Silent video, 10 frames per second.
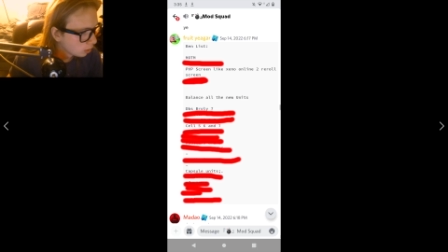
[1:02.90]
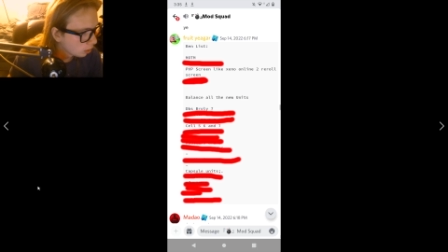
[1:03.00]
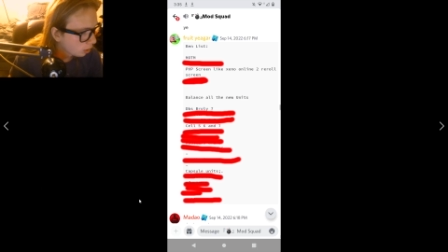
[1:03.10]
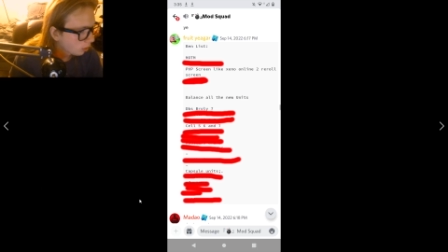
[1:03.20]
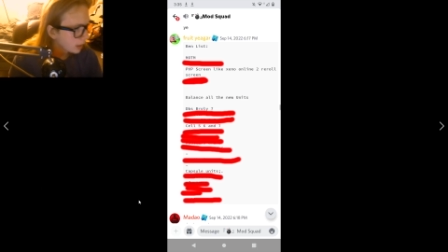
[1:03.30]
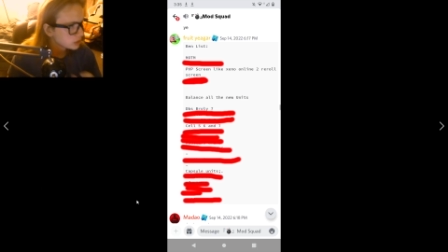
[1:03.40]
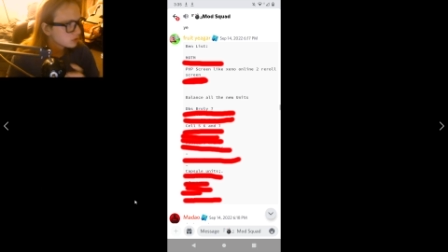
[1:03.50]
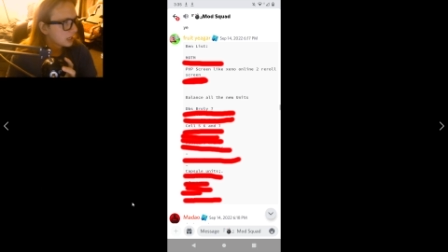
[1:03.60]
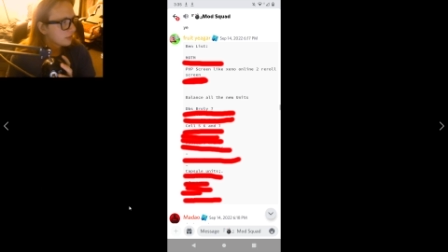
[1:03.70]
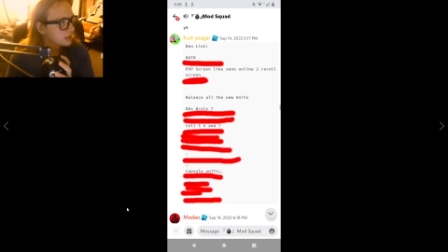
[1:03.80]
All right, so
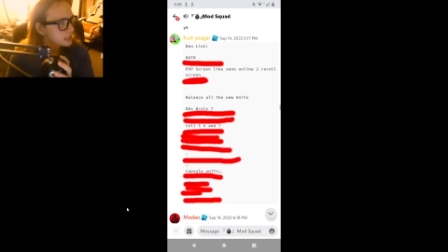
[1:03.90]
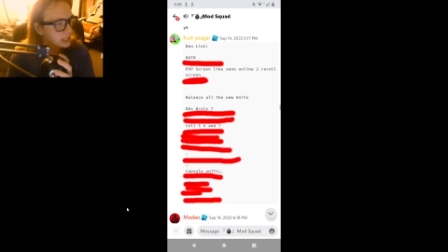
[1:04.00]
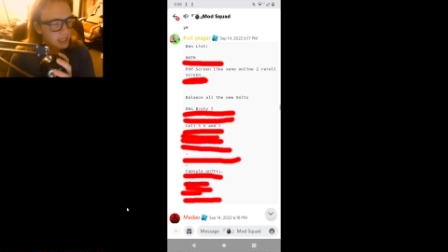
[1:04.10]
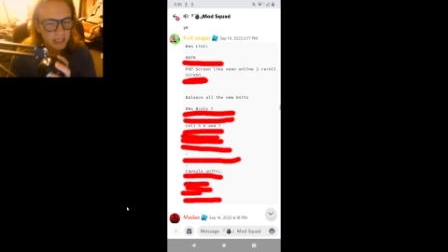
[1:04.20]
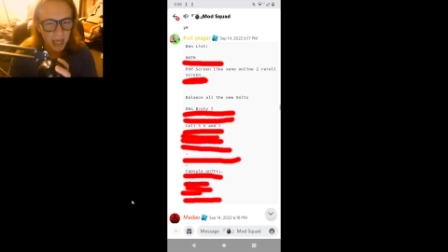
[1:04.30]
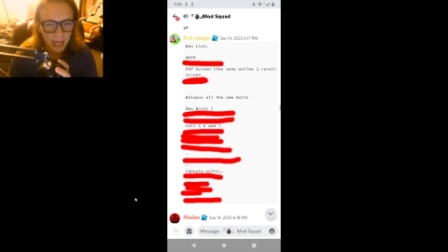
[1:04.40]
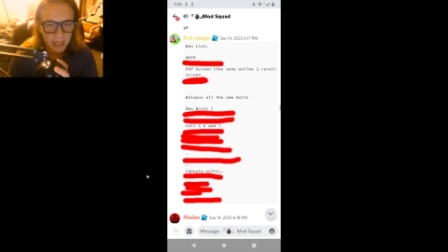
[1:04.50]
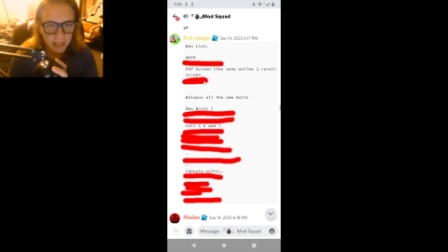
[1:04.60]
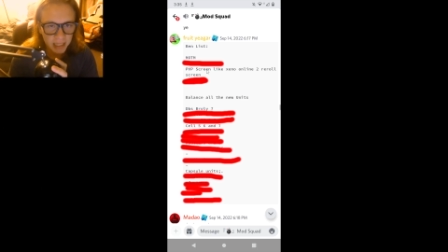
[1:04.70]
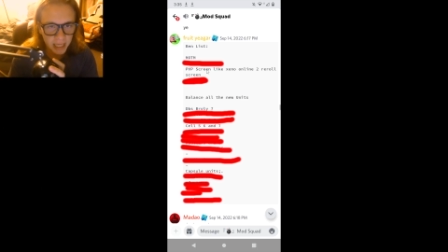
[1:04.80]
now this is a leak